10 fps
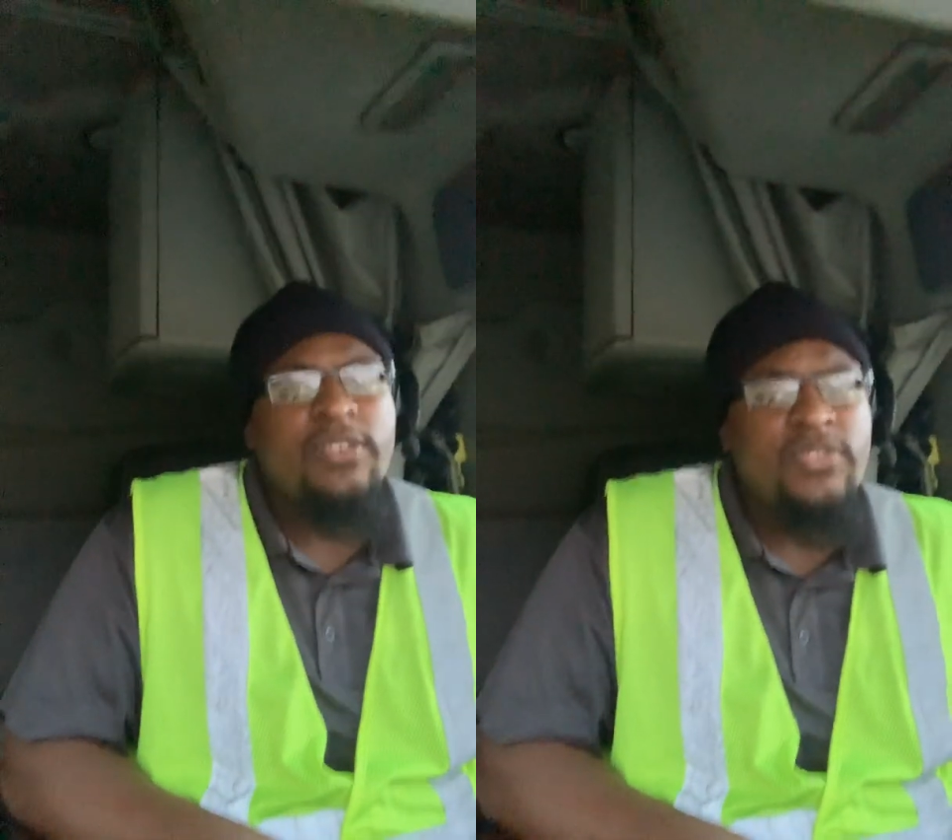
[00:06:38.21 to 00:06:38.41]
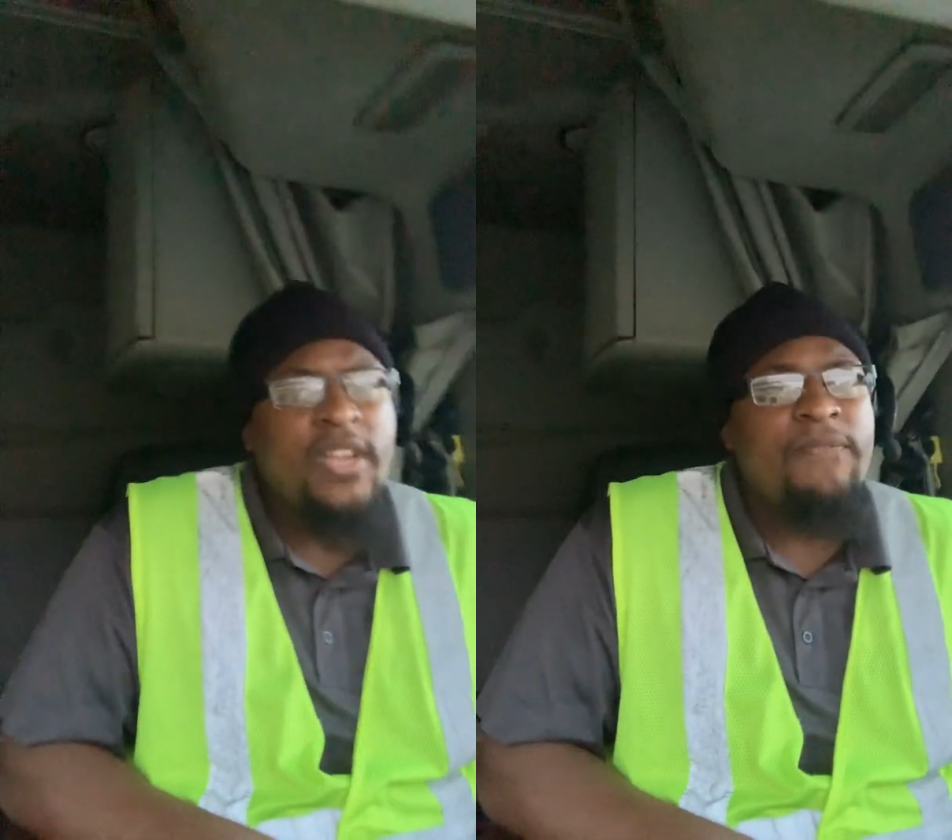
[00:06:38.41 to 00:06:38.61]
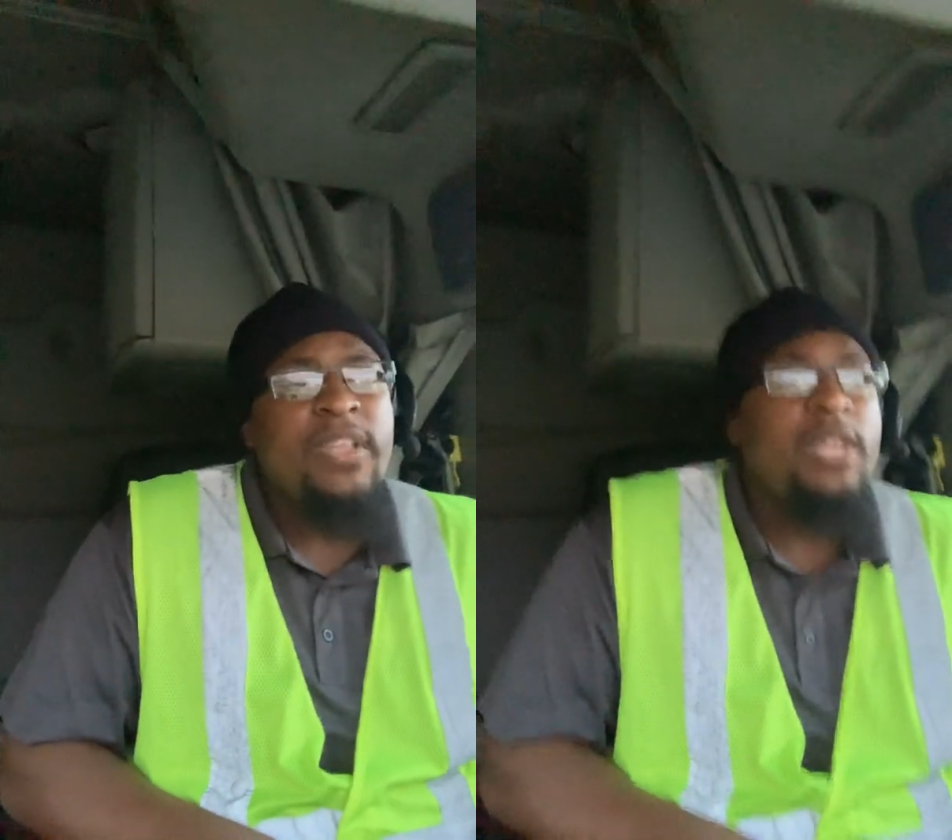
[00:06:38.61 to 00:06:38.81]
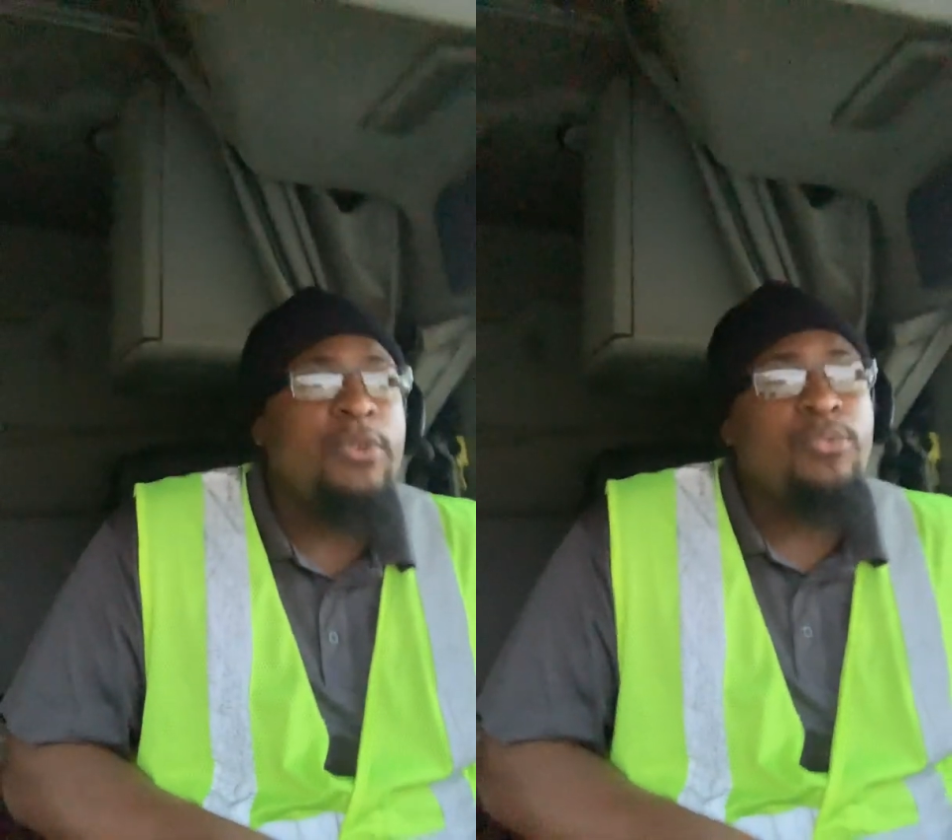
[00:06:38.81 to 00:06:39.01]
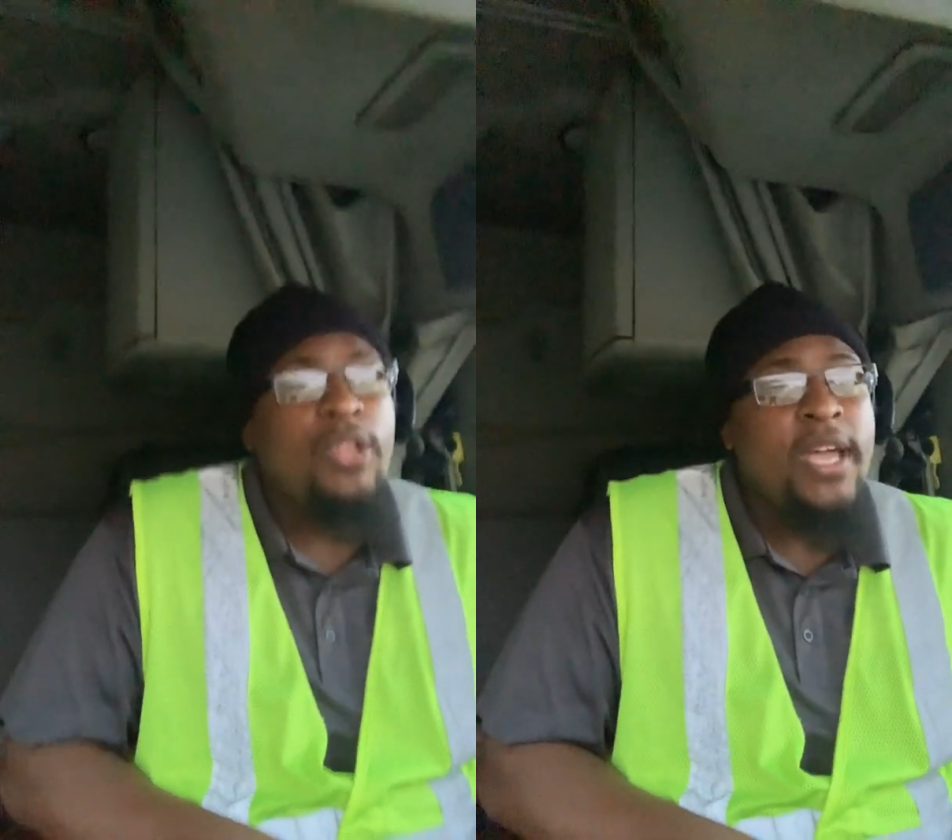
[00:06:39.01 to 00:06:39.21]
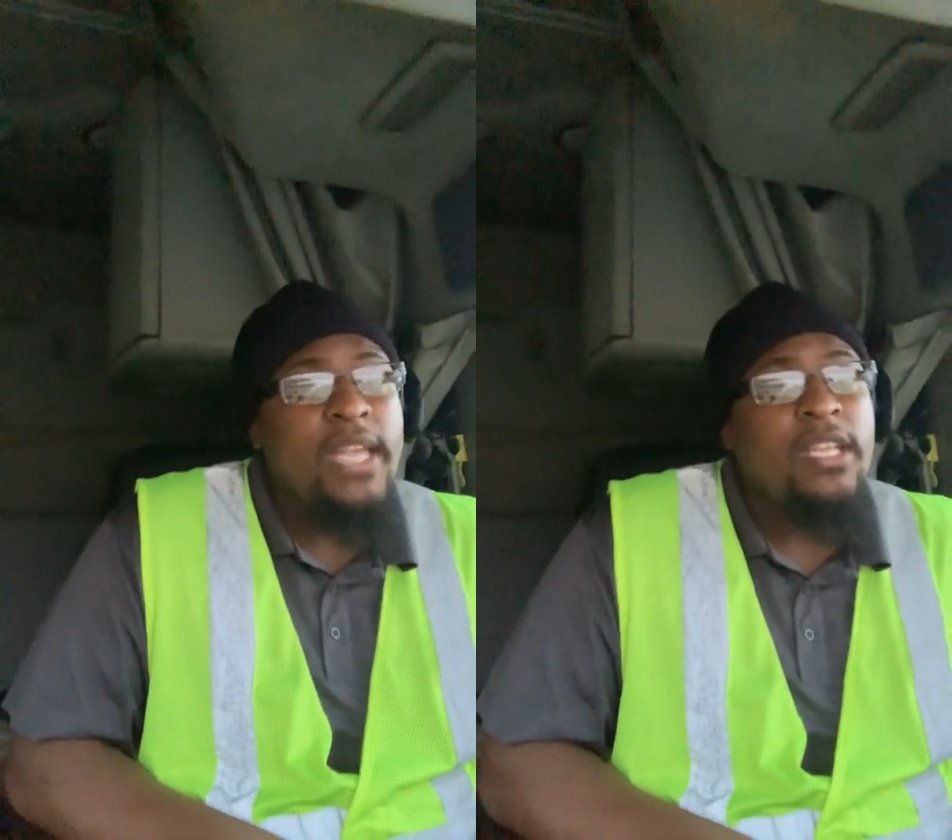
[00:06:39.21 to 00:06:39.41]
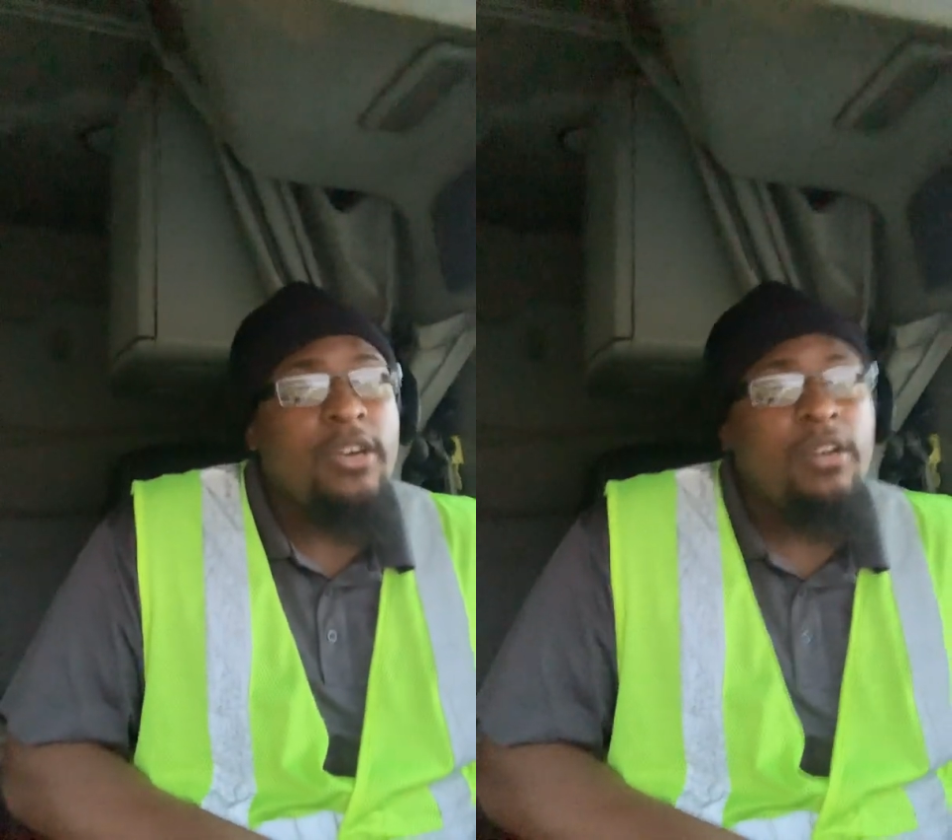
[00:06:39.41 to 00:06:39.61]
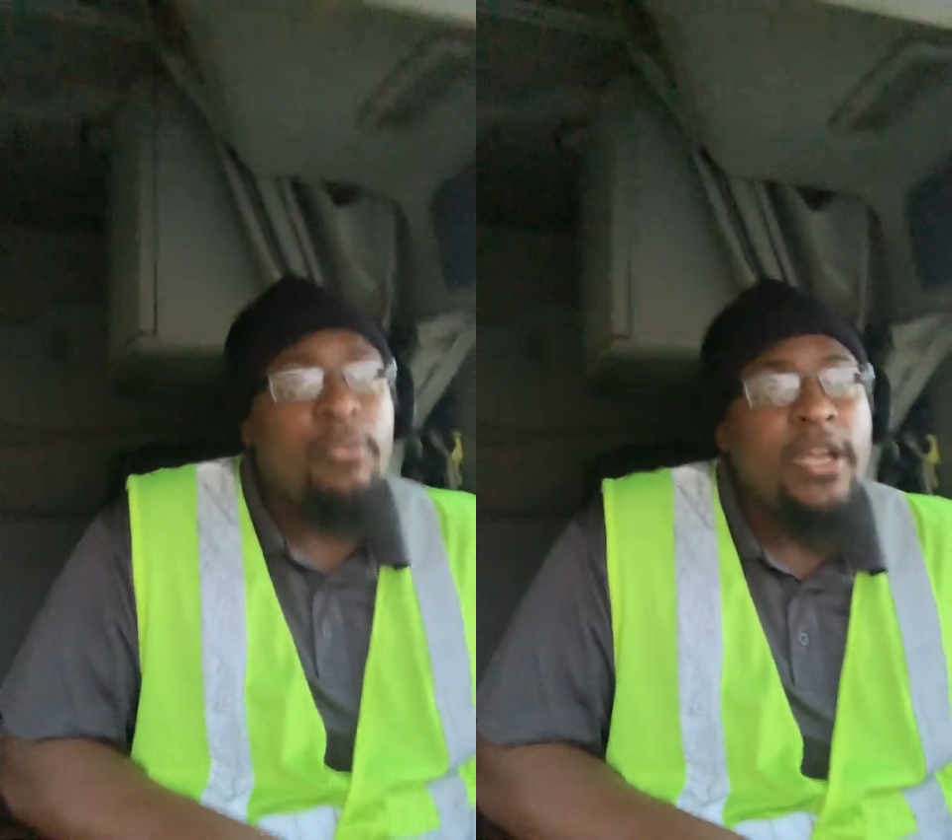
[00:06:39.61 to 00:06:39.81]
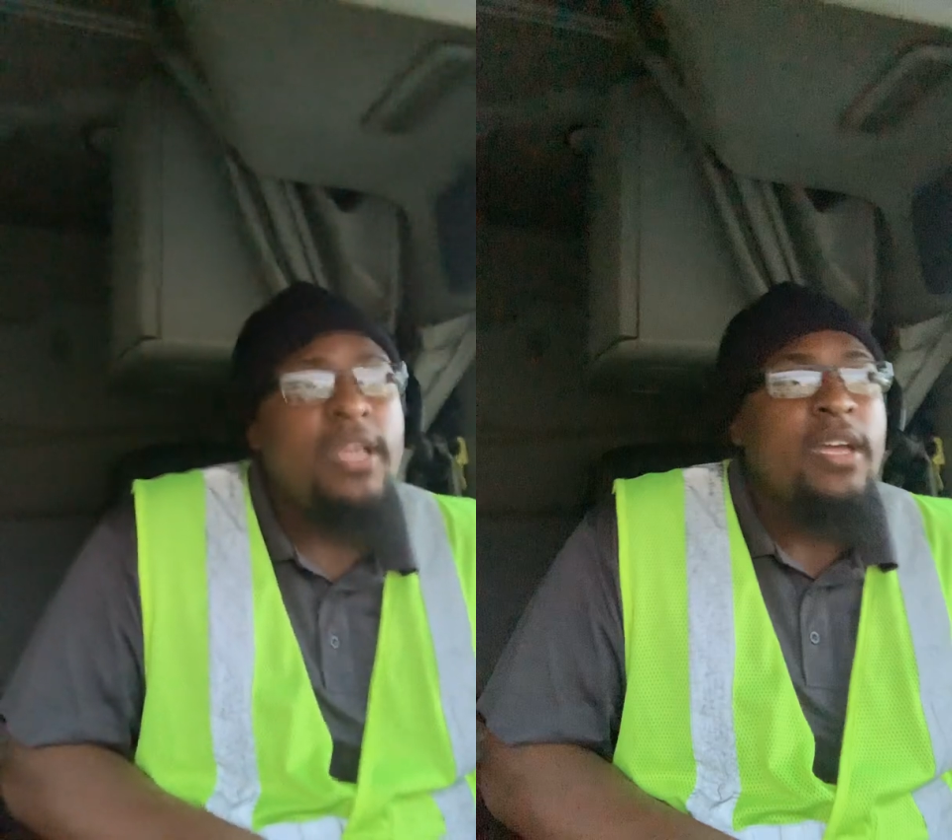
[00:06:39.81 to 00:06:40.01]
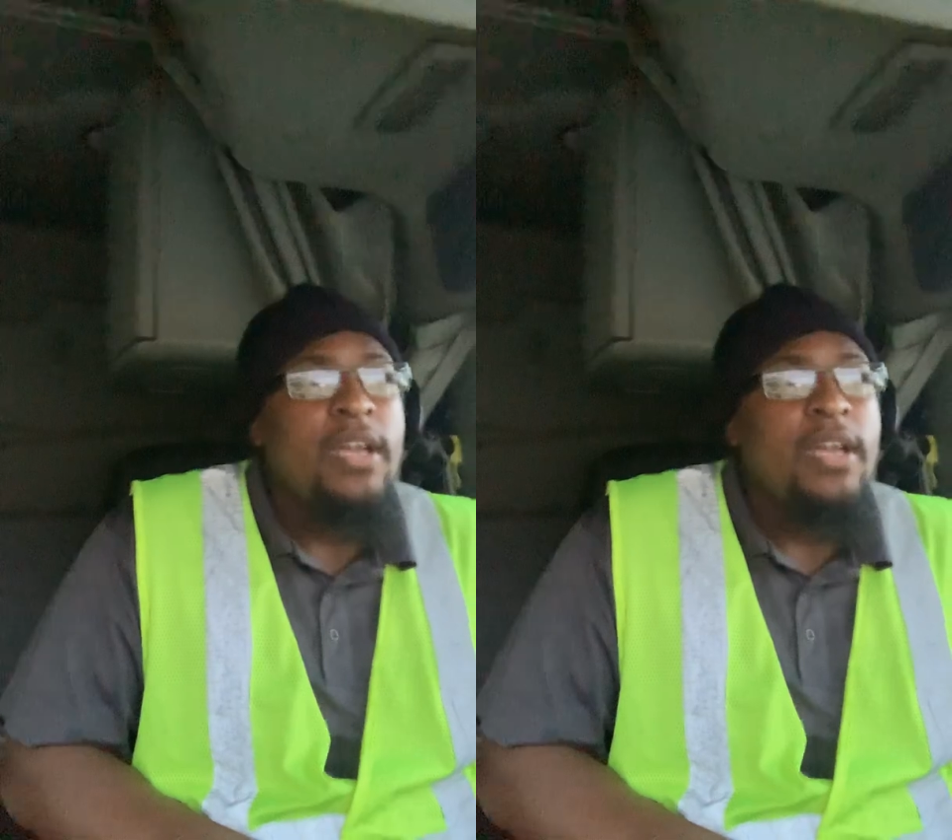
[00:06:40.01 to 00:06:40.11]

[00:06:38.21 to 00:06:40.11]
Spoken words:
750 was really hitting a good week.